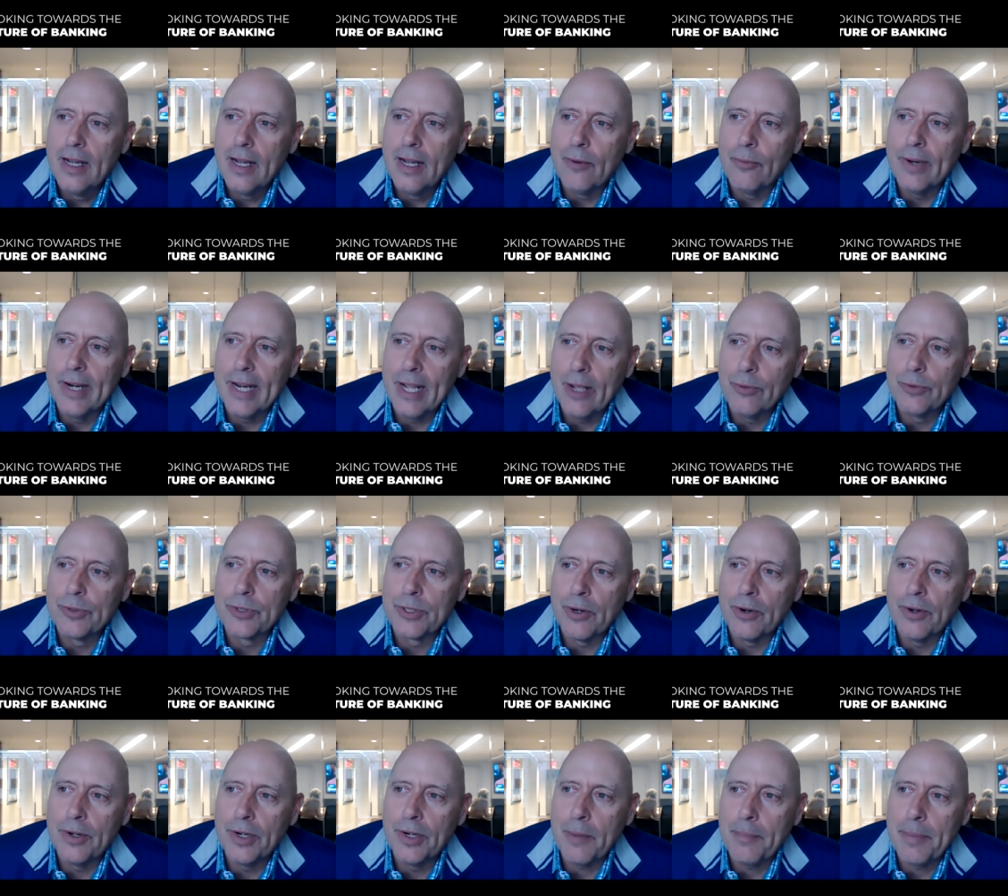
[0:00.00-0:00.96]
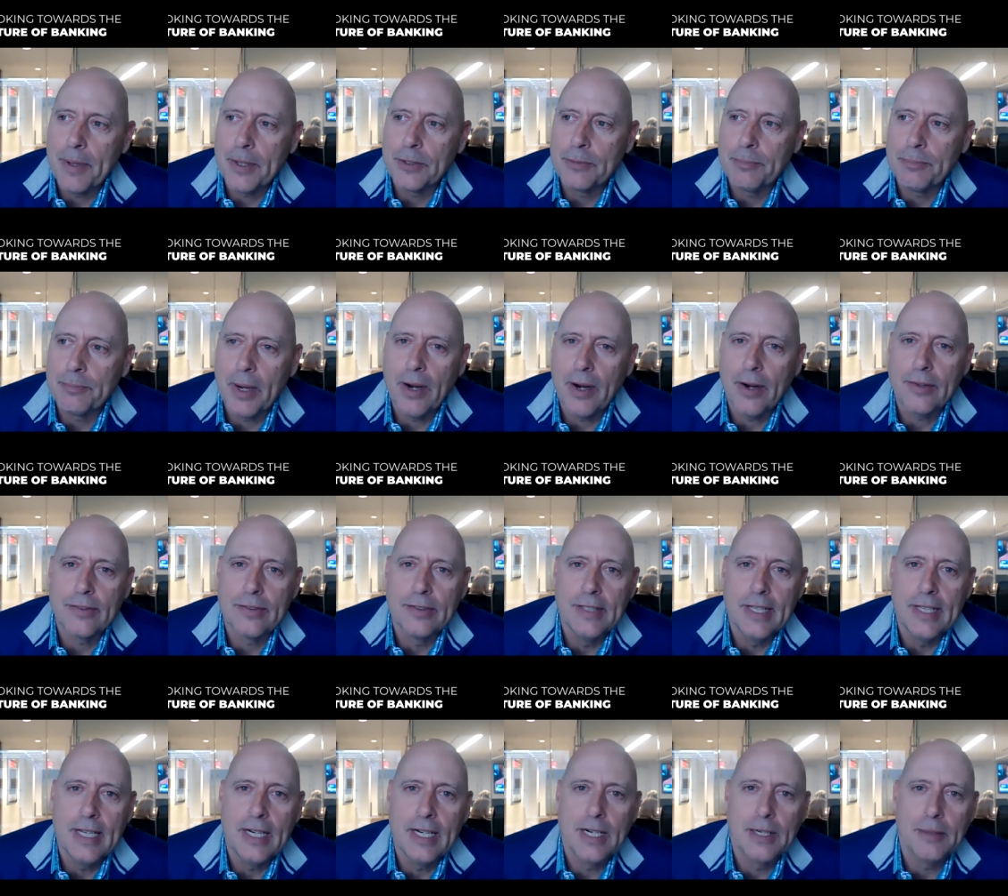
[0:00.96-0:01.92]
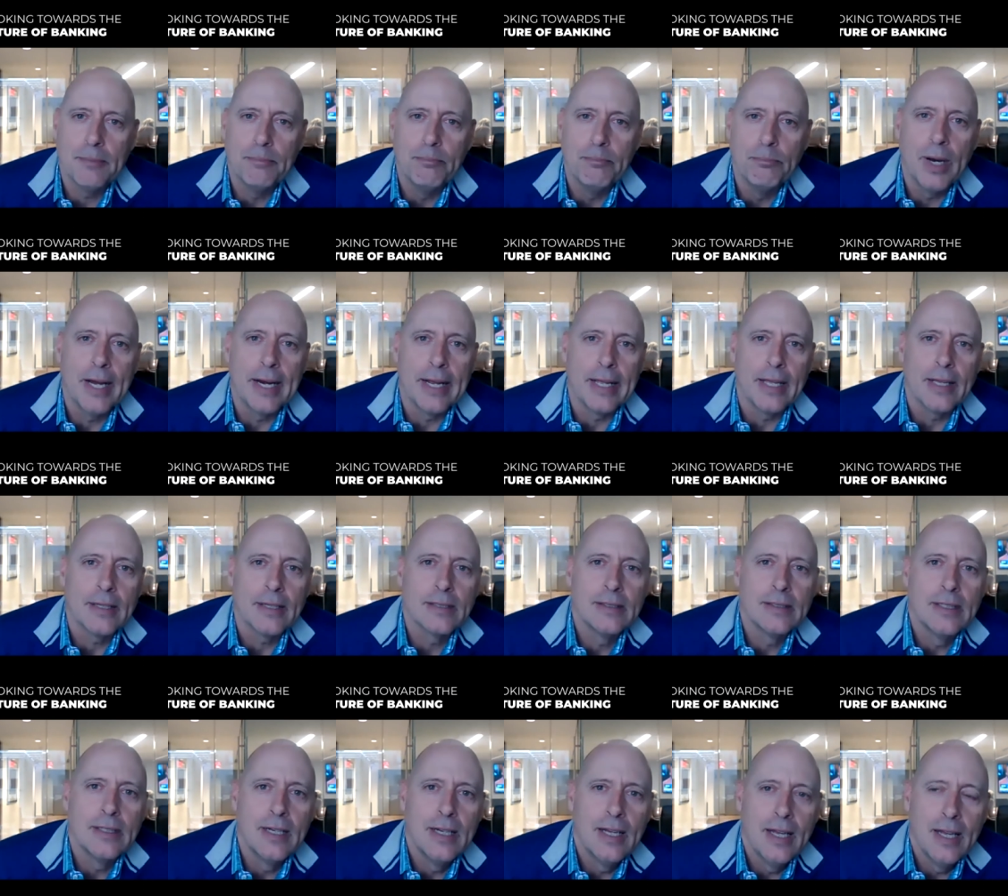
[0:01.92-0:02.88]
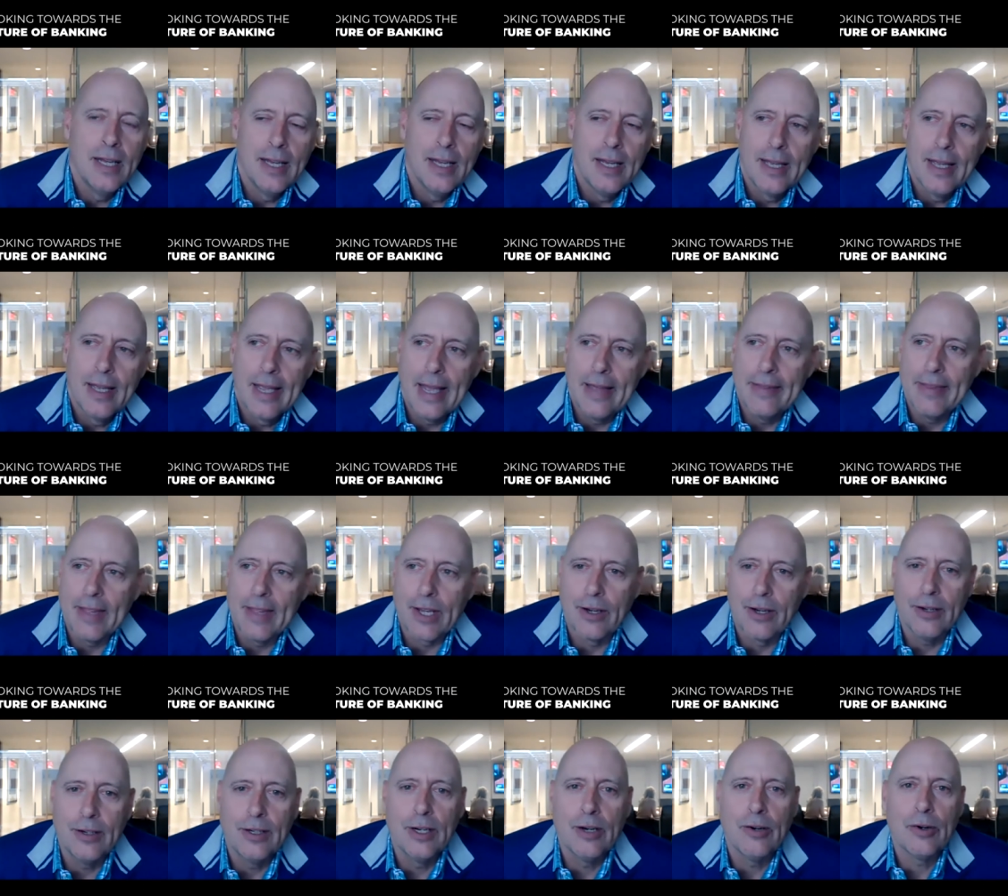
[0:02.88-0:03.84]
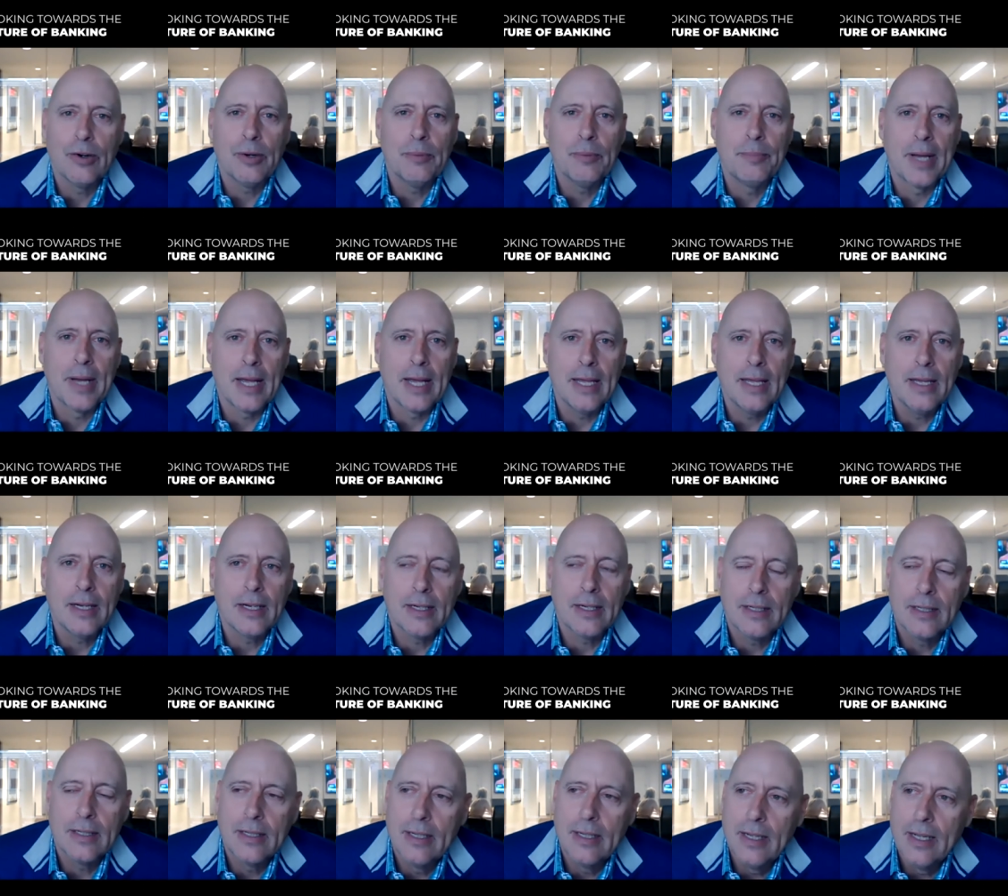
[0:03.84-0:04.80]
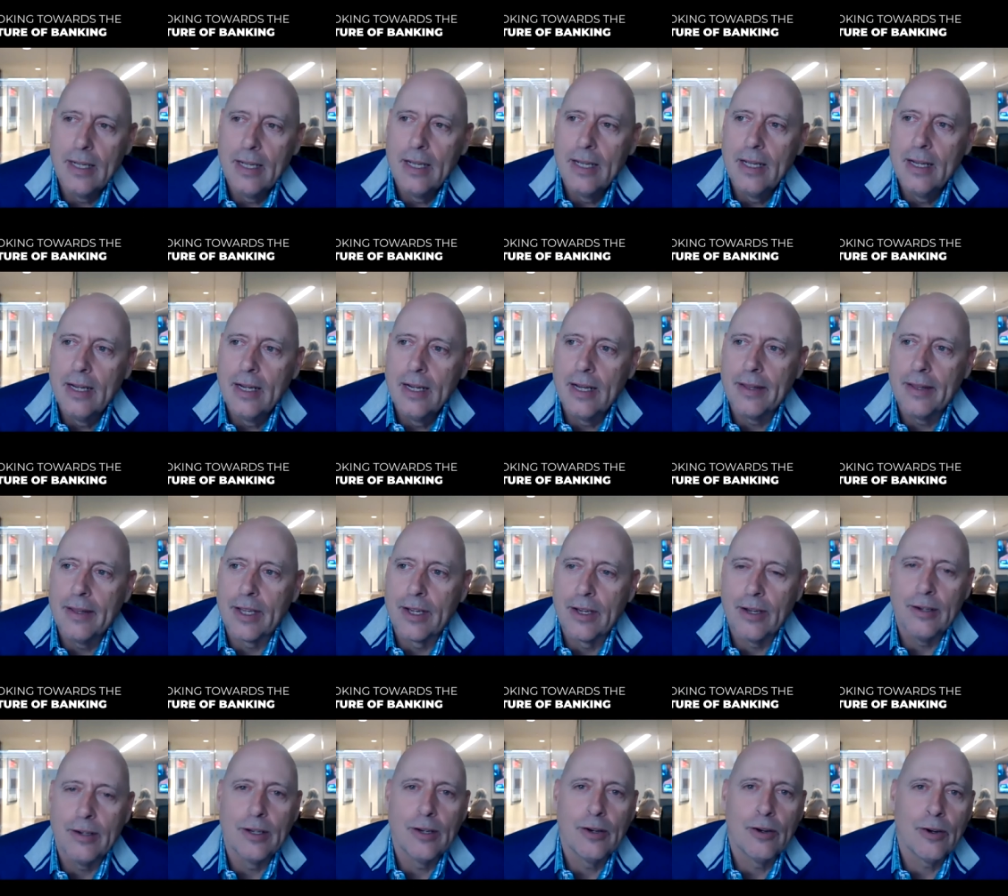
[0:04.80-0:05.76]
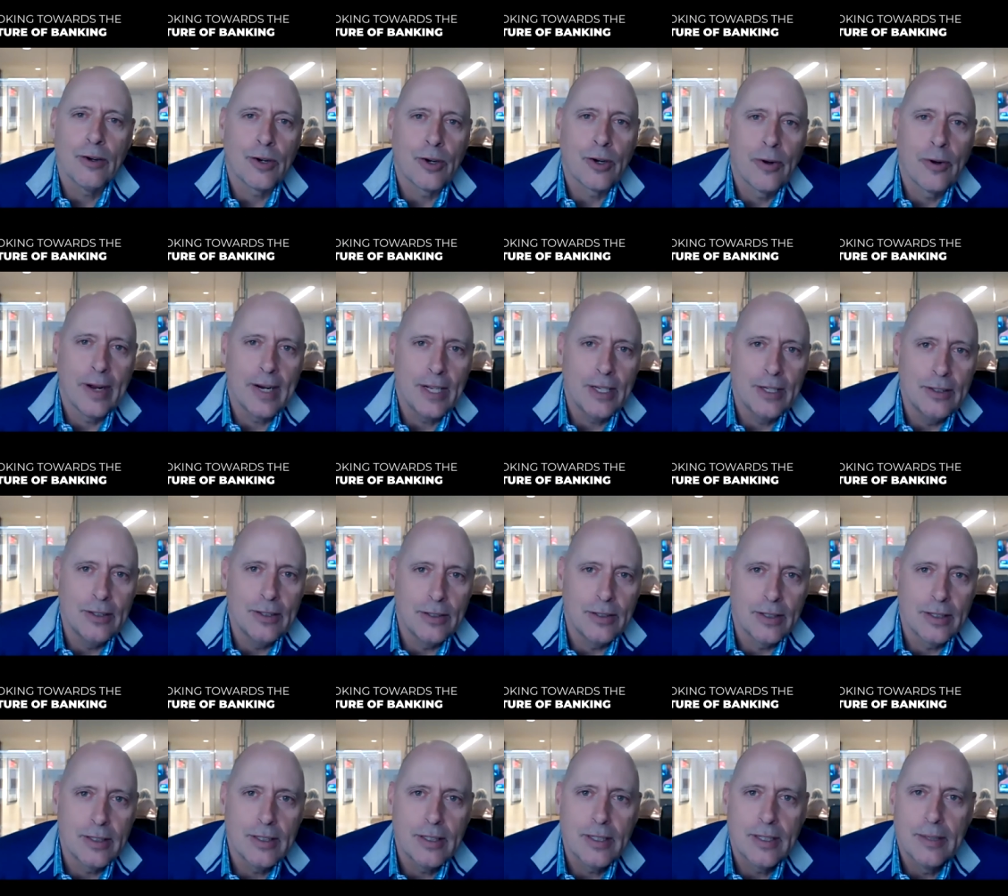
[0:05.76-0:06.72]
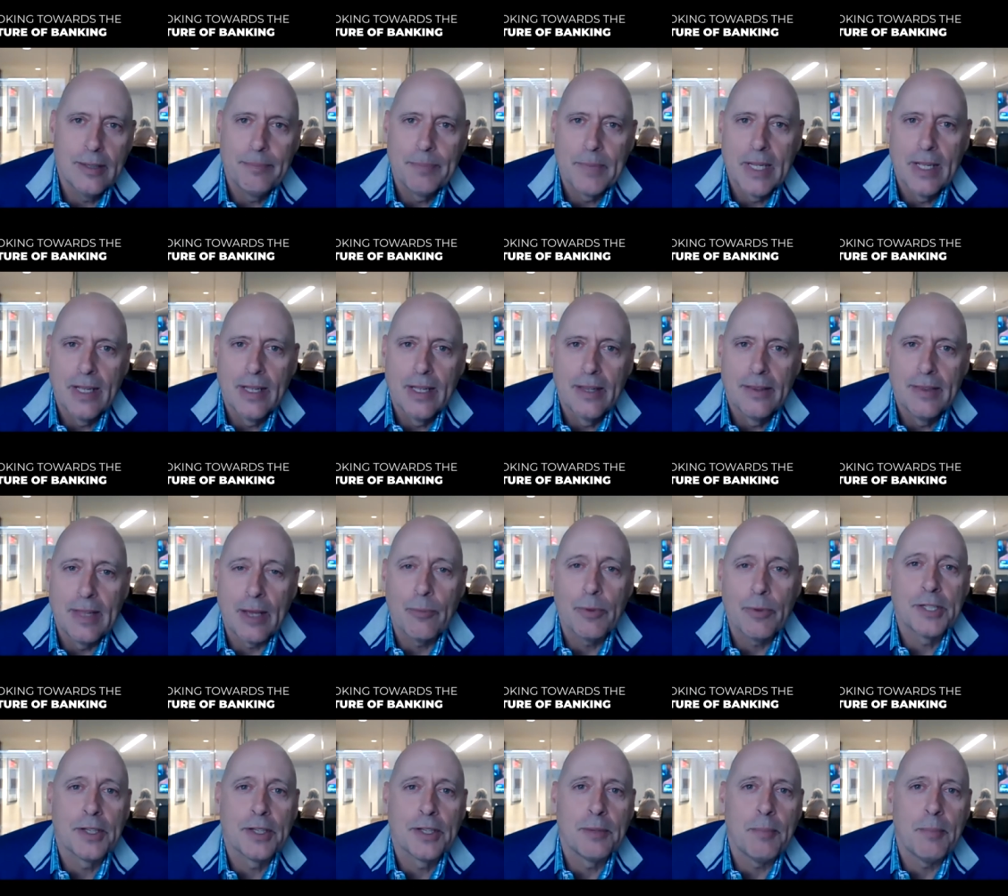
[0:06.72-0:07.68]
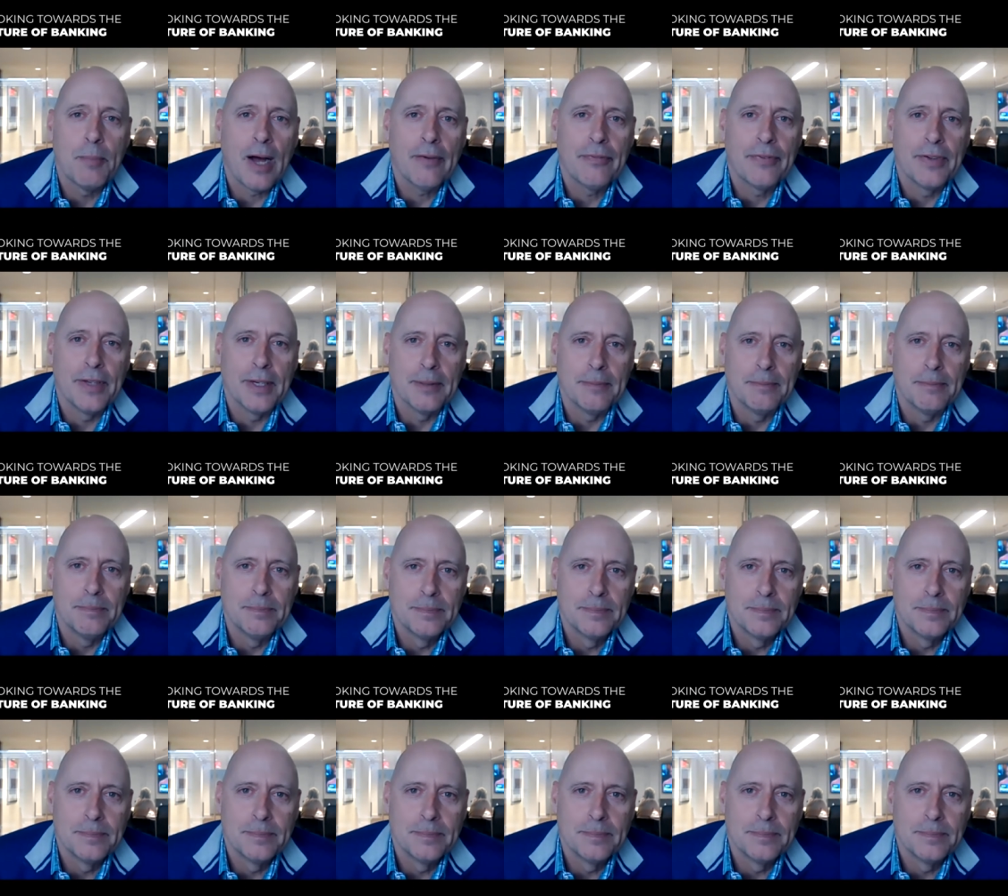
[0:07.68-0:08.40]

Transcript: Uh, when he was growing up, his parents needed money and they couldn't go to a bank and they couldn't go to a credit union. They went to the mafia,